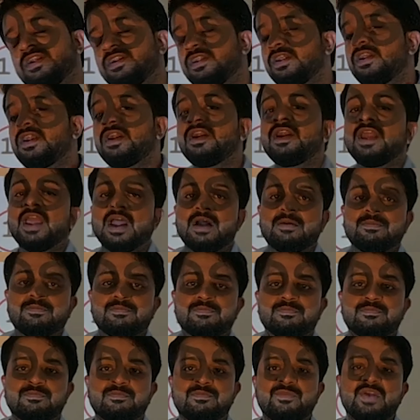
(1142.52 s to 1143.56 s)
that in India.
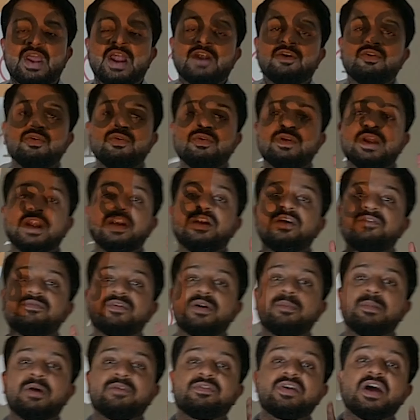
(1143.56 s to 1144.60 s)
We had to get it
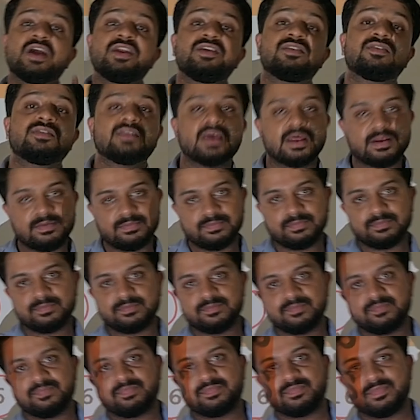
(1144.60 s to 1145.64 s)
from Afghanistan.
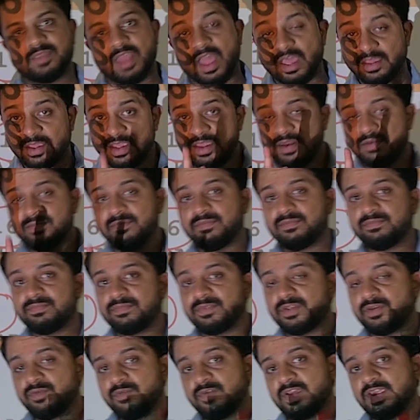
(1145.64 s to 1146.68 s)
Again,
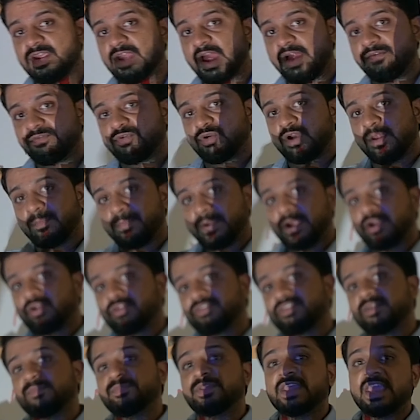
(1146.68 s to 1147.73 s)
we have to depend
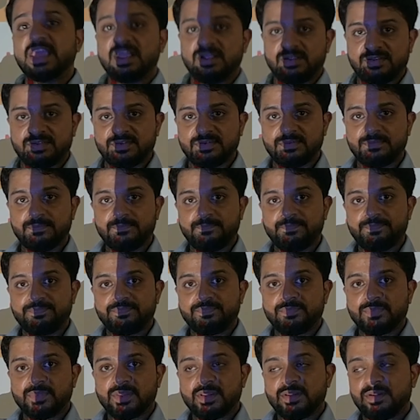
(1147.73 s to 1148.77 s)
on something else.
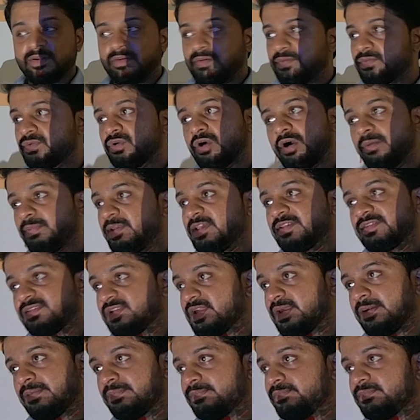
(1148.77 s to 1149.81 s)
So
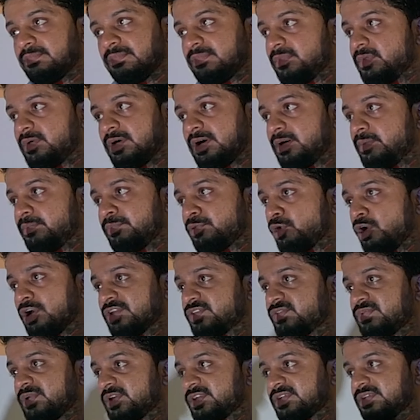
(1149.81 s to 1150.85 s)
obviously,
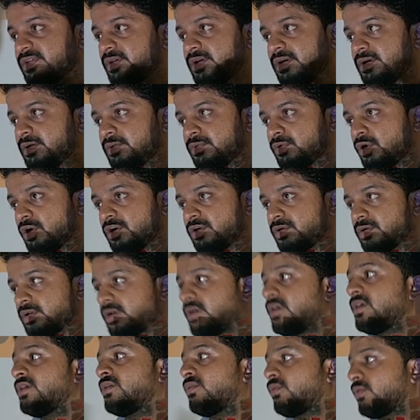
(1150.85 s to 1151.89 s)
bronze was
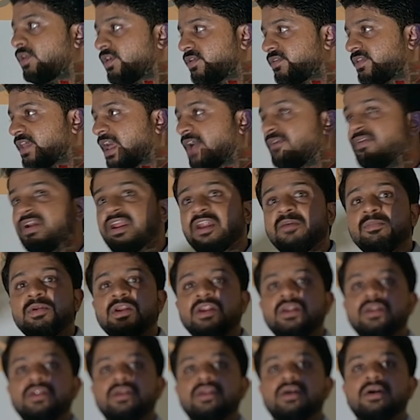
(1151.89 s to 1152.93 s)

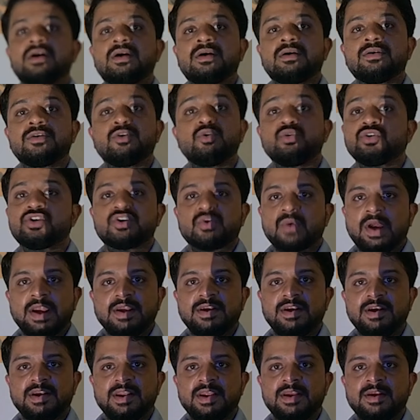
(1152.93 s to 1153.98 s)
available in huge
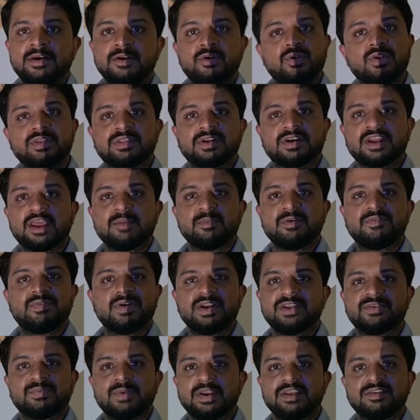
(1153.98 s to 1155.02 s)
quantities during the time of
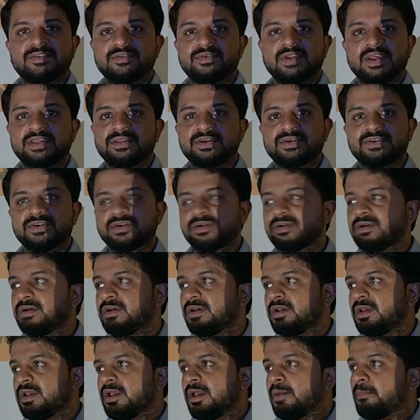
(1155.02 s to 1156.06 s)
Indus Valley civilization.
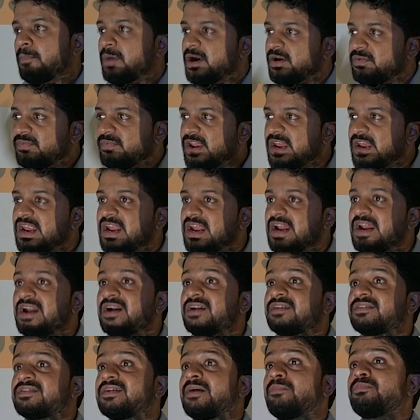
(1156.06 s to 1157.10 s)
But we
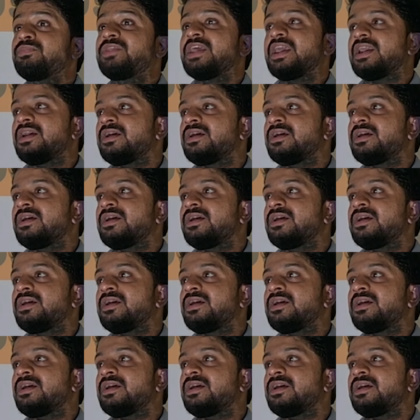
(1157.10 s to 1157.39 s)
needed some